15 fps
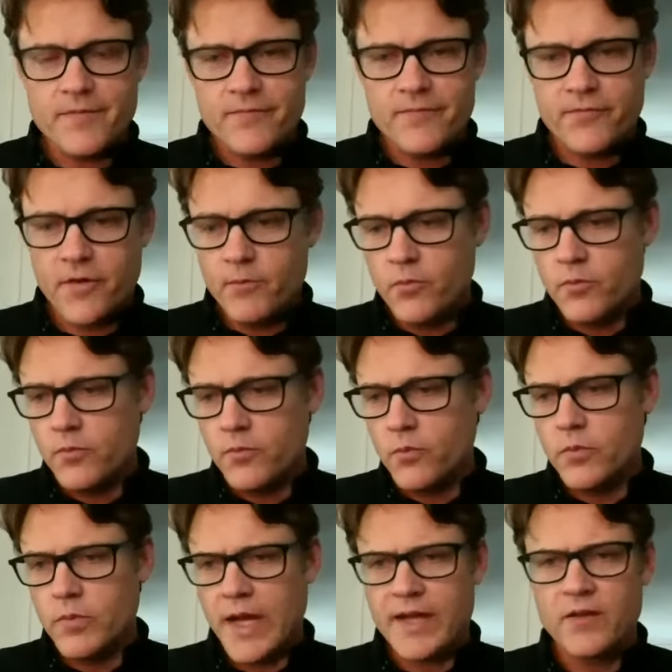from,
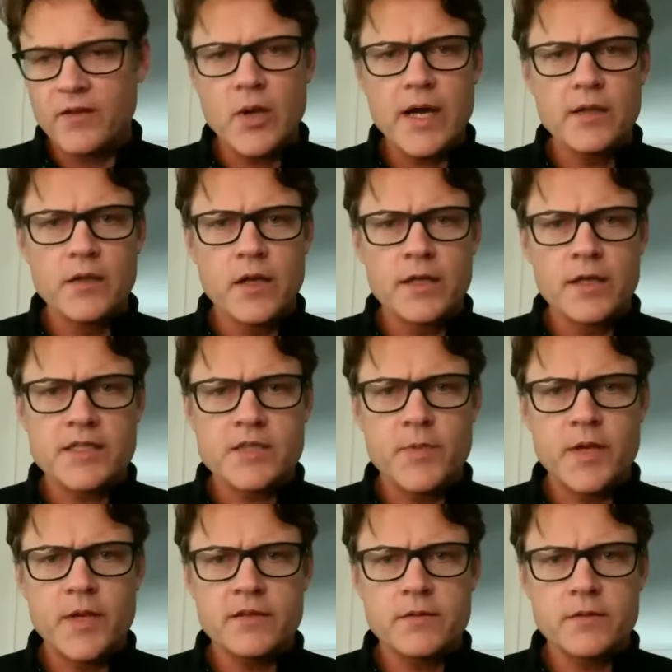I don't know how long it's
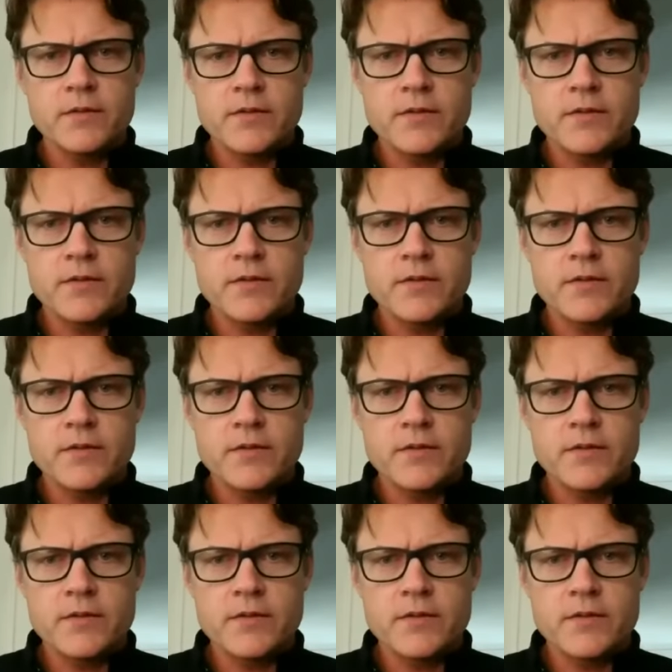been.